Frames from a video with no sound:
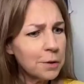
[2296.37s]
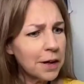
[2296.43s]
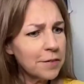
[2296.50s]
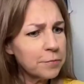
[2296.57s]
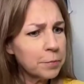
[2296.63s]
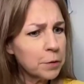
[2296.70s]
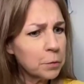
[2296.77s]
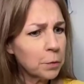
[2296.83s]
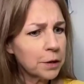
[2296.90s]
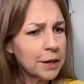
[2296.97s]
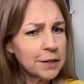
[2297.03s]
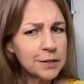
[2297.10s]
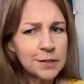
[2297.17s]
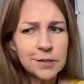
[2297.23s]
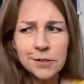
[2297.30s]
You have been
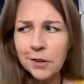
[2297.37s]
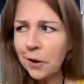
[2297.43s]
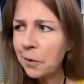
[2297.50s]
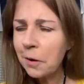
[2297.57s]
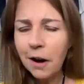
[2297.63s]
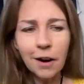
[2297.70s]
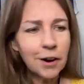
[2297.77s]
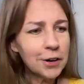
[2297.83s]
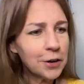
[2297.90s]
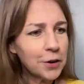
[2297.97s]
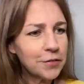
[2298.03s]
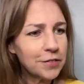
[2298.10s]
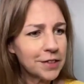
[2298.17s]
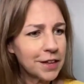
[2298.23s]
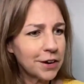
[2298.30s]
working so hard
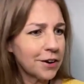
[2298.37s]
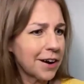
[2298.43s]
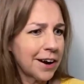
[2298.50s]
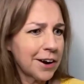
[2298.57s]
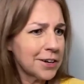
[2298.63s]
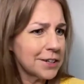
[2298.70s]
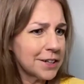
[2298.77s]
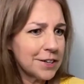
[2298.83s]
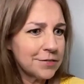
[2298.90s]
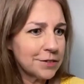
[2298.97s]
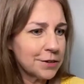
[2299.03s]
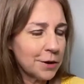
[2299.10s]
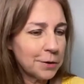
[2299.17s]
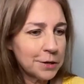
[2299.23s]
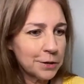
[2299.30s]
over there. I hardly
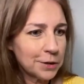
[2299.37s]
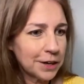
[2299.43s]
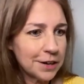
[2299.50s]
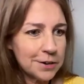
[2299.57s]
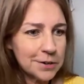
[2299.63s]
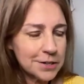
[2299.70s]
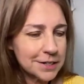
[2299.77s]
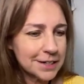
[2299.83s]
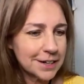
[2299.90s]
even know you're here